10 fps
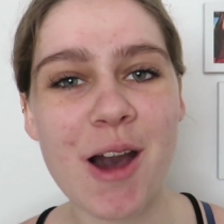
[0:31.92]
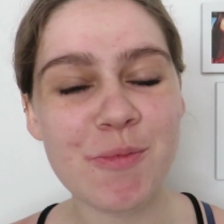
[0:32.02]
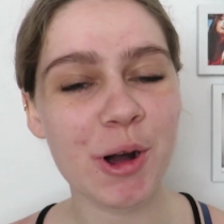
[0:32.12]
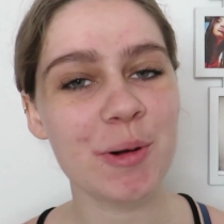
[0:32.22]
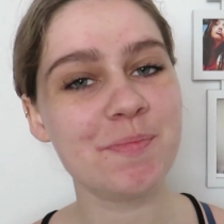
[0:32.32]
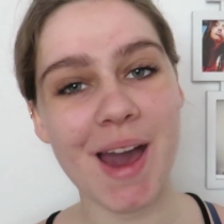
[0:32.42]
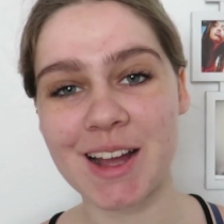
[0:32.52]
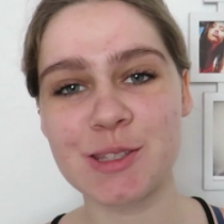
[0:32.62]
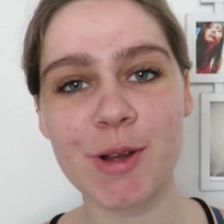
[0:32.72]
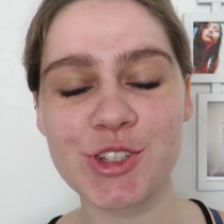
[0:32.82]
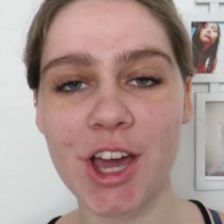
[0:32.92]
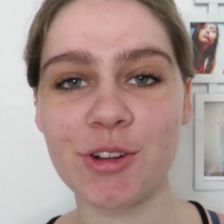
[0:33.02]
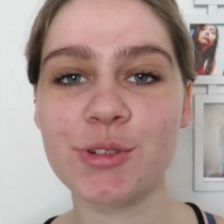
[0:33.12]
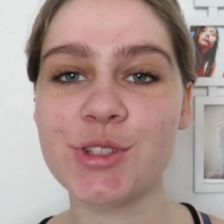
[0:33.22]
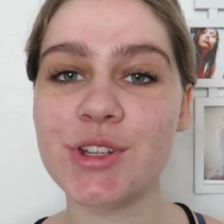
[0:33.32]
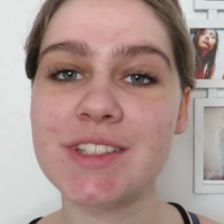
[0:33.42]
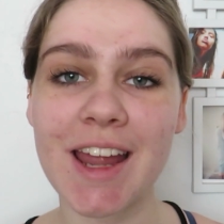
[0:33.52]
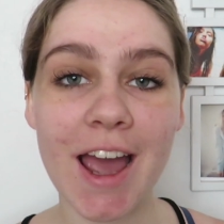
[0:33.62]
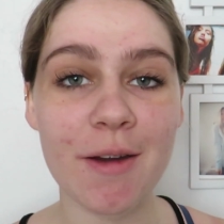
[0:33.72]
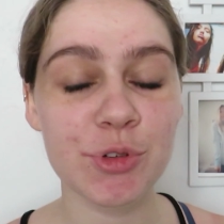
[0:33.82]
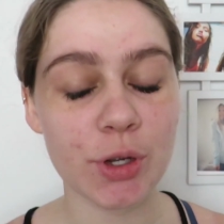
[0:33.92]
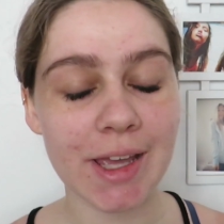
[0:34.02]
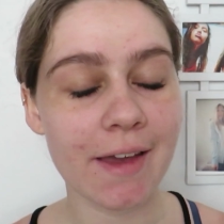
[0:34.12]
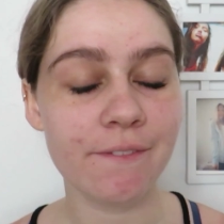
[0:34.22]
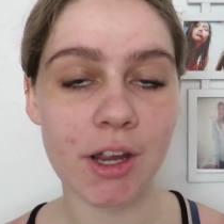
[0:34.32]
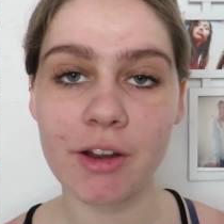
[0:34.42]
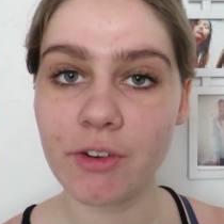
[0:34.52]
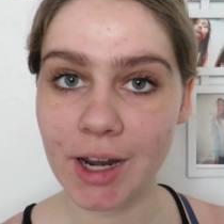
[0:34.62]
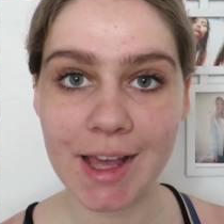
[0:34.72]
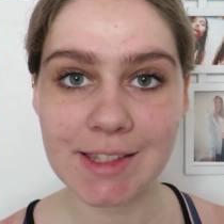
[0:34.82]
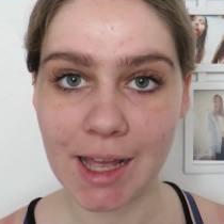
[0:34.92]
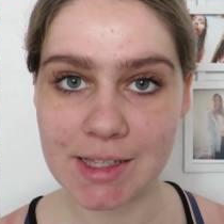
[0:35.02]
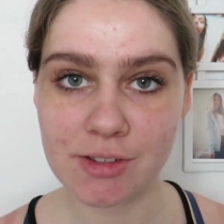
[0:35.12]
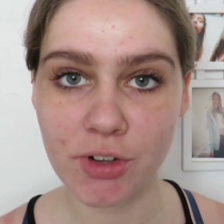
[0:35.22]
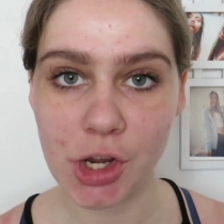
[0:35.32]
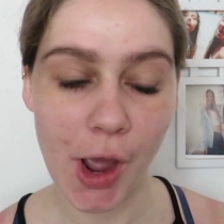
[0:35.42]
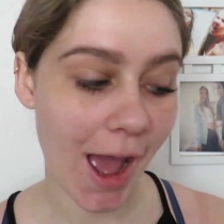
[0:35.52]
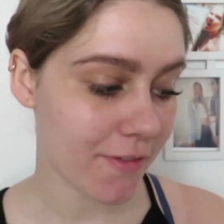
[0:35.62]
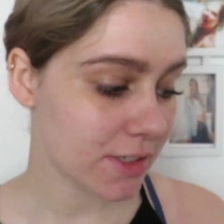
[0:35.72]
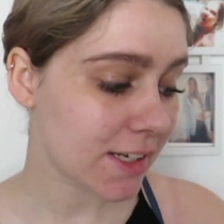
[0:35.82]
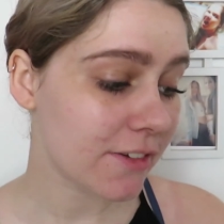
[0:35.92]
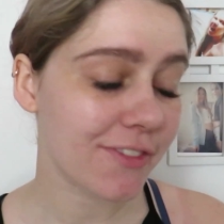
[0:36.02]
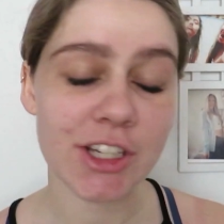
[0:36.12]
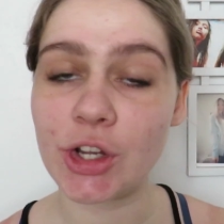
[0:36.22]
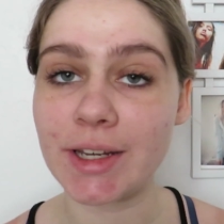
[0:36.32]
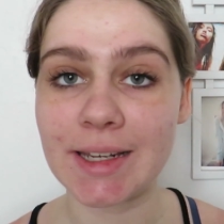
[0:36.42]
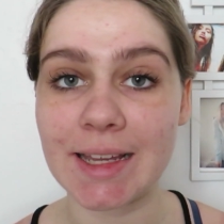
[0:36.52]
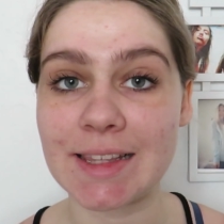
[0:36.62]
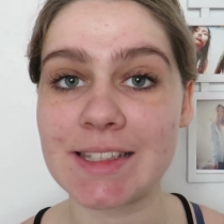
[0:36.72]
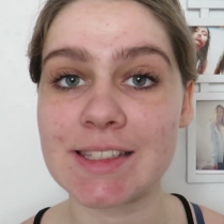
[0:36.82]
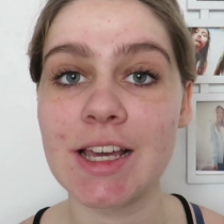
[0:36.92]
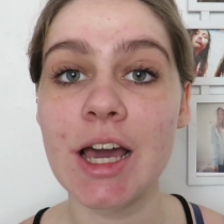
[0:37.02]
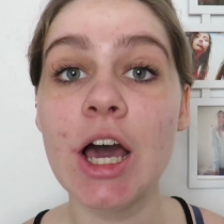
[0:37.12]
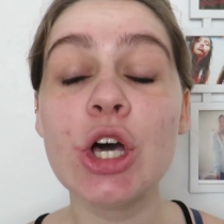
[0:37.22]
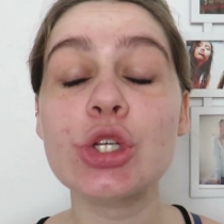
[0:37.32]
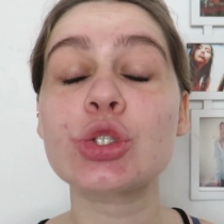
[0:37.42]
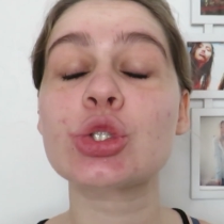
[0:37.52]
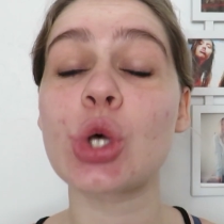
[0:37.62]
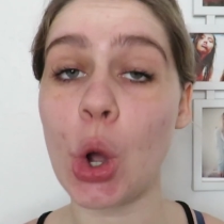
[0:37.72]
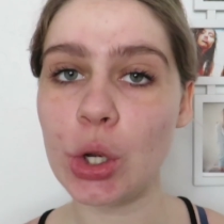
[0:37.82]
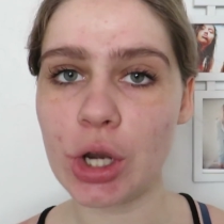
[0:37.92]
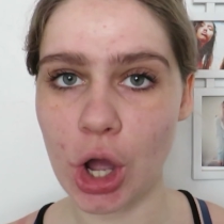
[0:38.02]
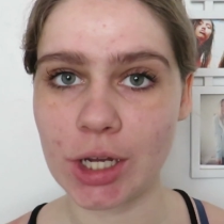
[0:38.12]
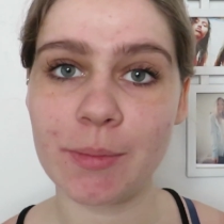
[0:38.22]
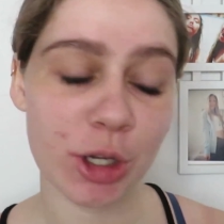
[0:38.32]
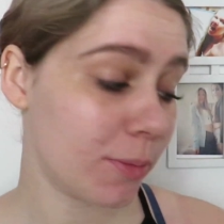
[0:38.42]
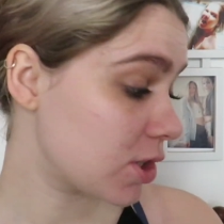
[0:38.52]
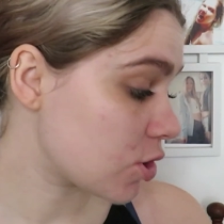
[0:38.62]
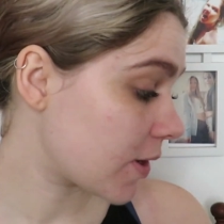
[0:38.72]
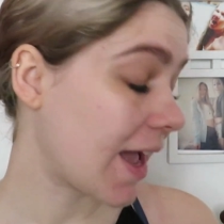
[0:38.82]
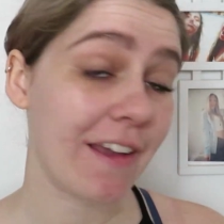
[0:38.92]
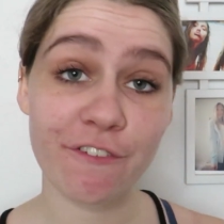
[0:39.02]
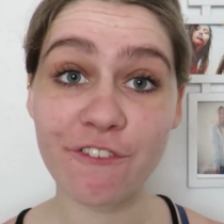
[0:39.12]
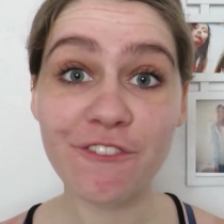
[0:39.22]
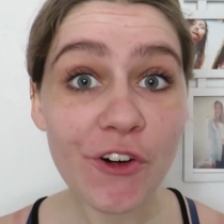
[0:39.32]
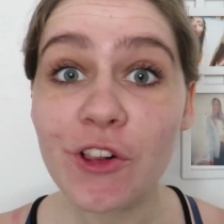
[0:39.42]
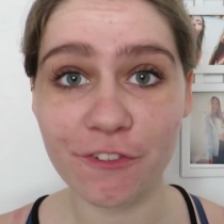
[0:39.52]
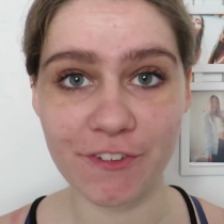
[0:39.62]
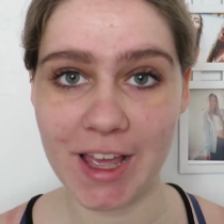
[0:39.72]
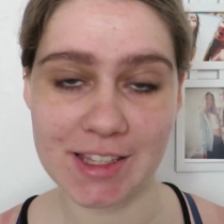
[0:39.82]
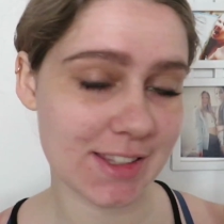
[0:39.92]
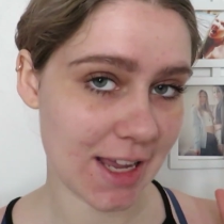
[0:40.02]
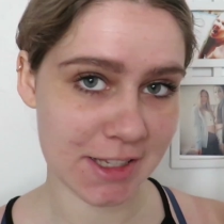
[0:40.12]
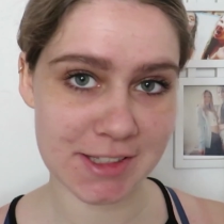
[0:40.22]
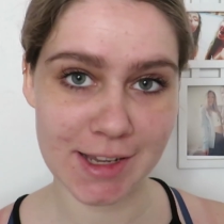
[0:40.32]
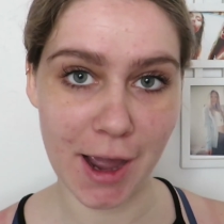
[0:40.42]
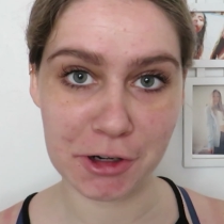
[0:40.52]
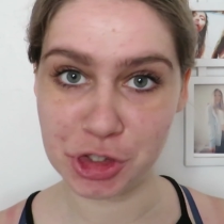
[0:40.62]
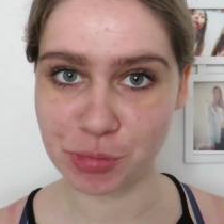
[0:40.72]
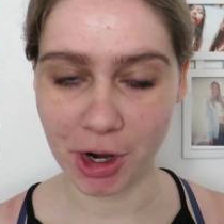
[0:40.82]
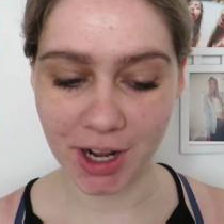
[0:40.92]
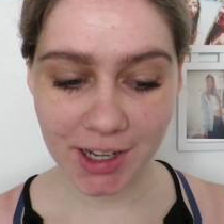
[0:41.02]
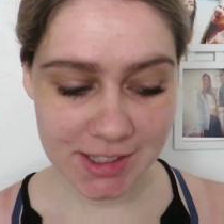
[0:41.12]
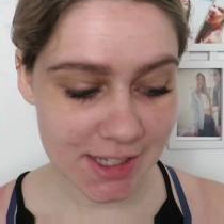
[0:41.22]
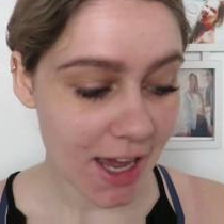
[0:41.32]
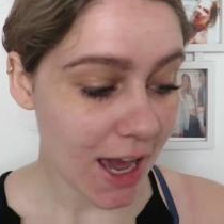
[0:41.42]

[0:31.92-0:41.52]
and welcome back to my channel. So today I'm doing a very exciting video. I haven't done a video in like this so long. I'm going to be doing a full face testing out new products.